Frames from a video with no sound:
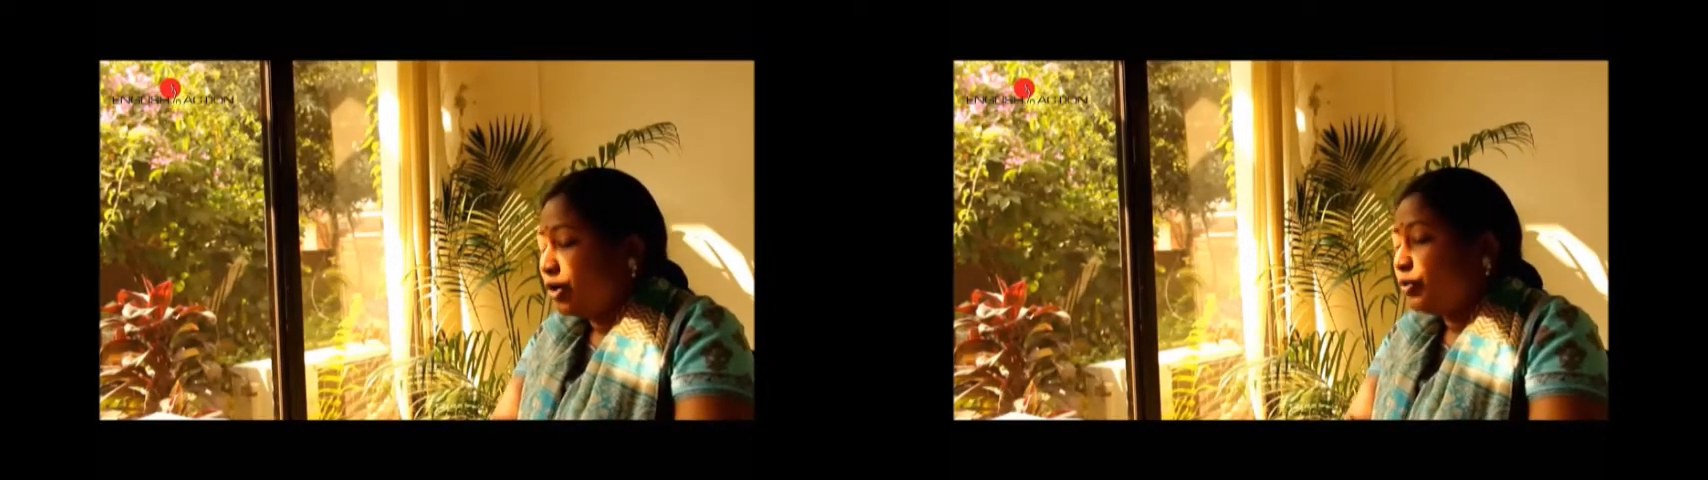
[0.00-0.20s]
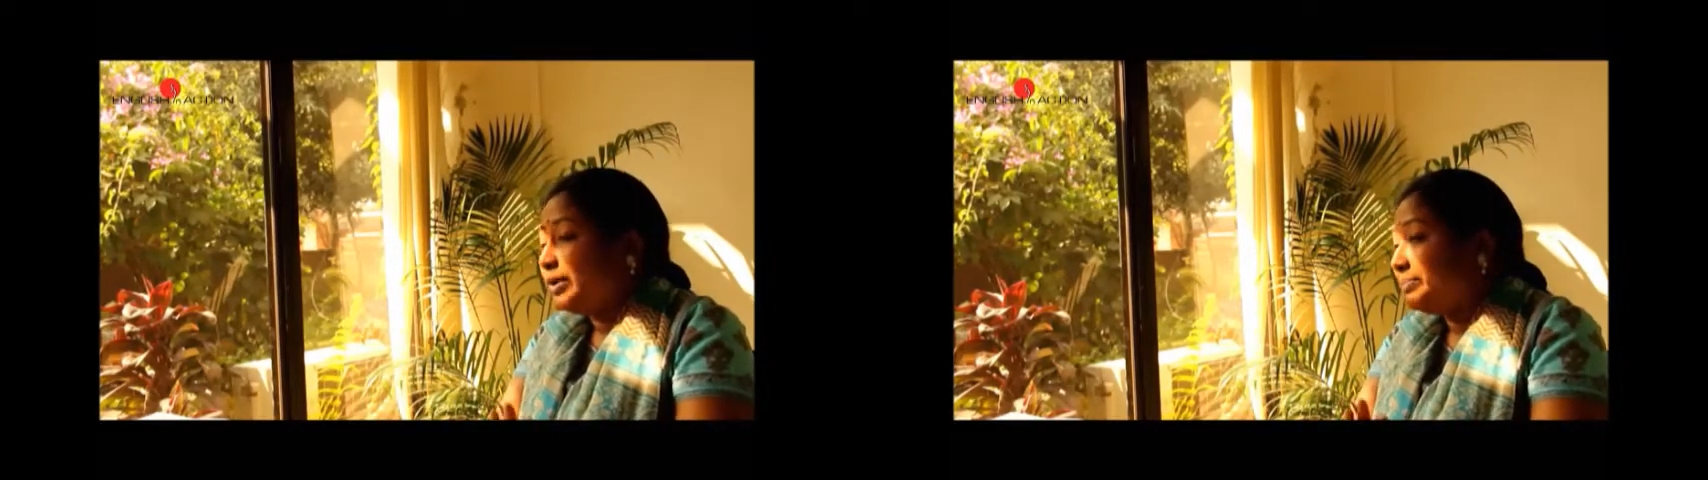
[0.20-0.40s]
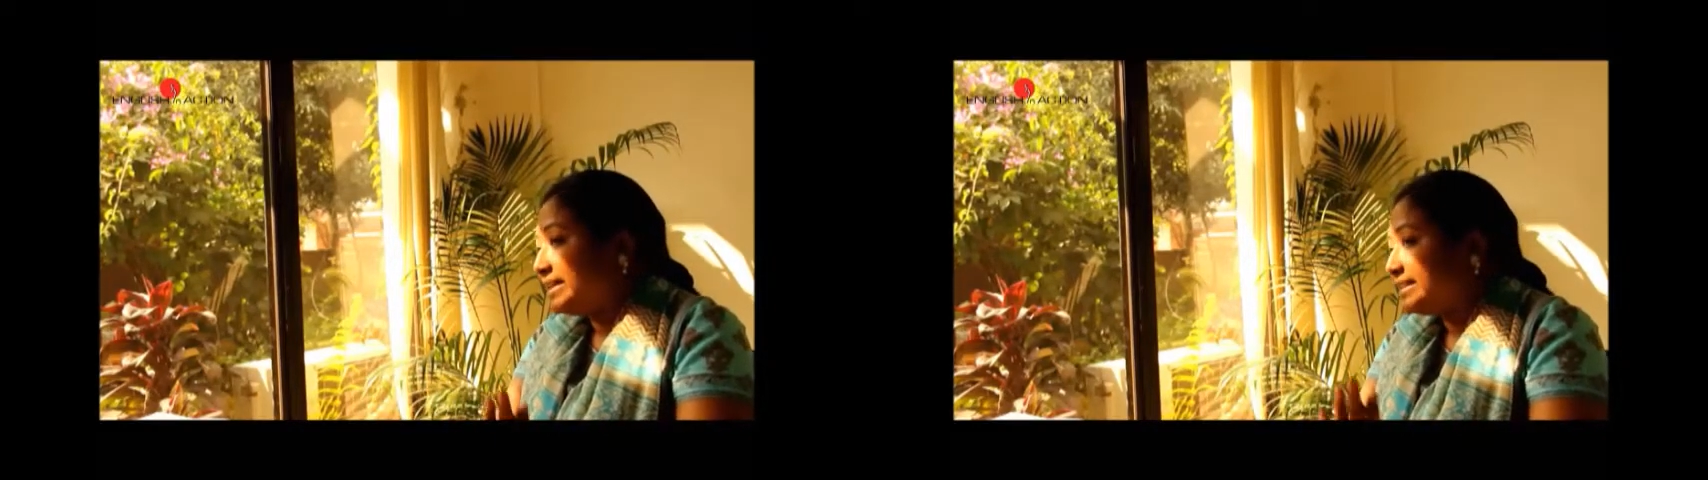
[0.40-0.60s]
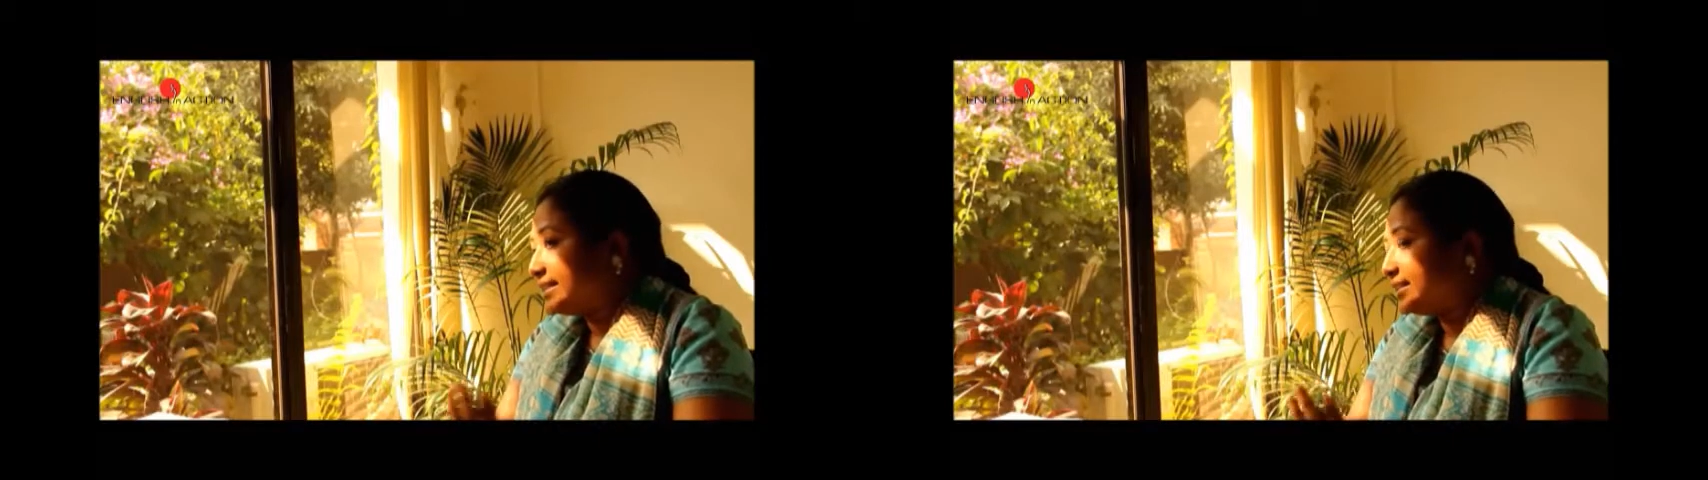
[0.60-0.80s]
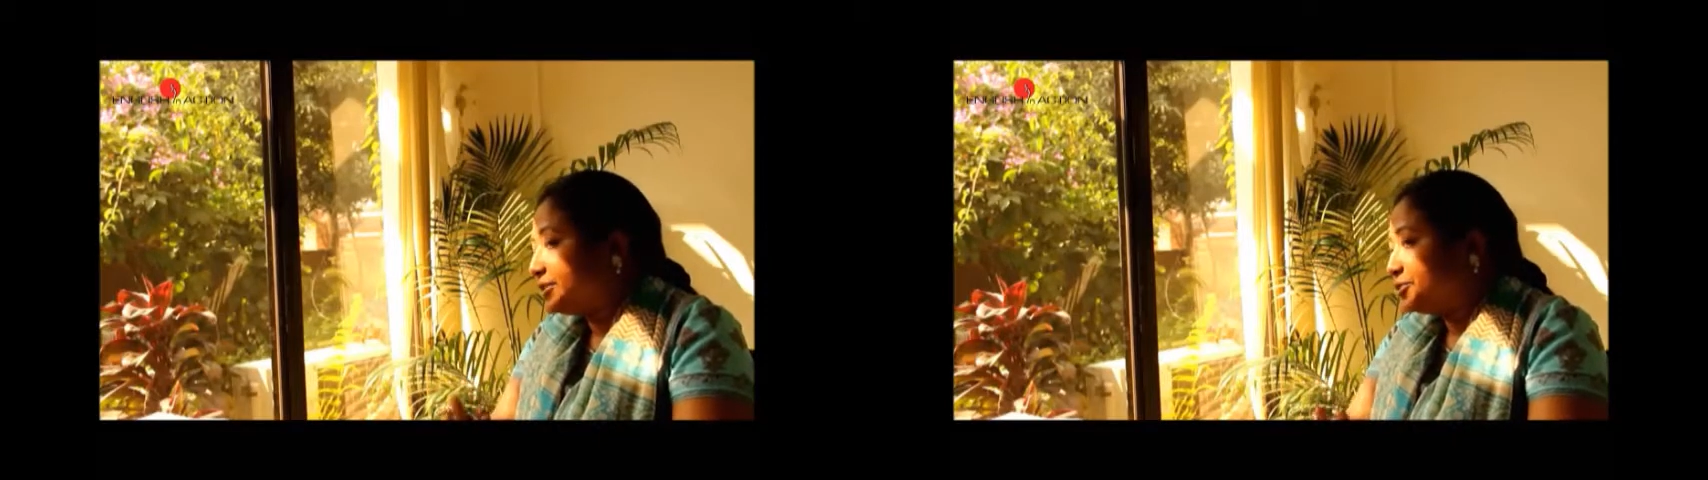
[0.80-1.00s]
We
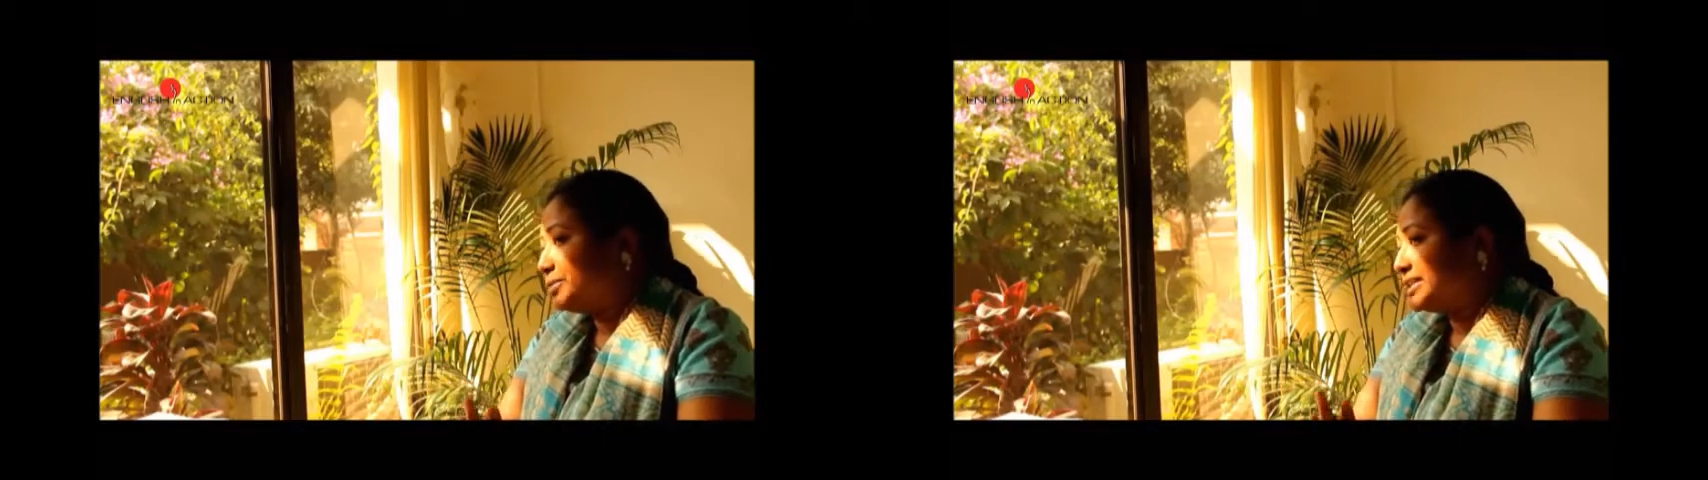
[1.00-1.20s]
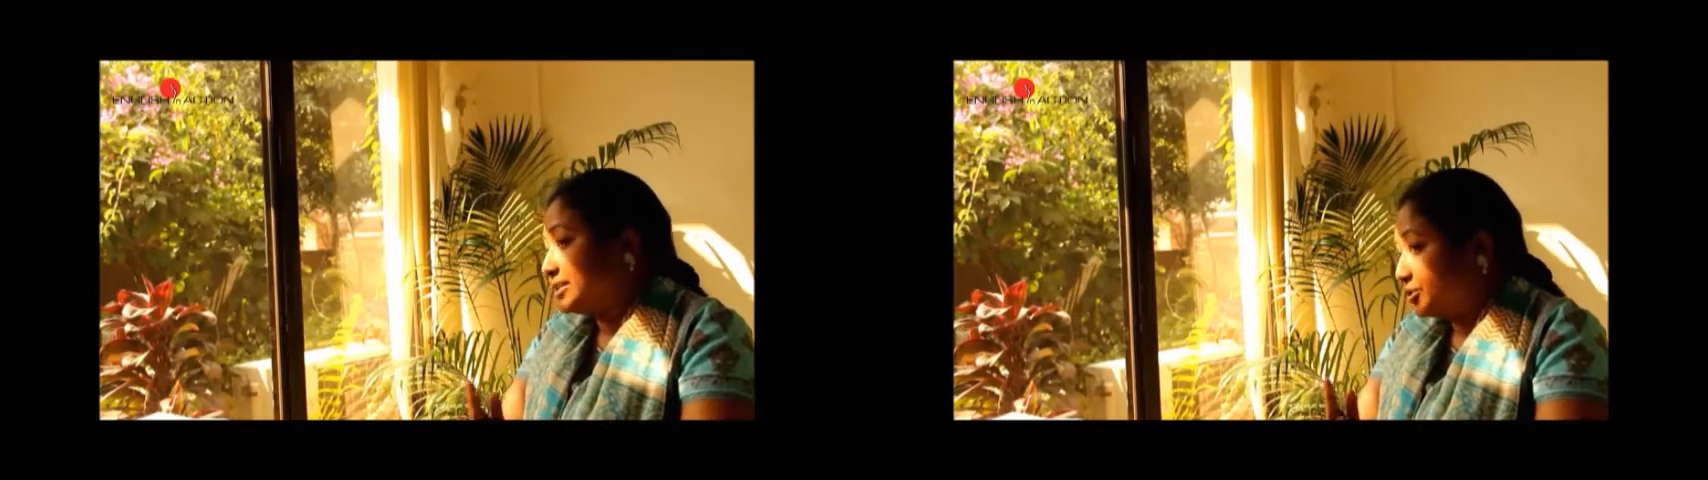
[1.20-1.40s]
basically do it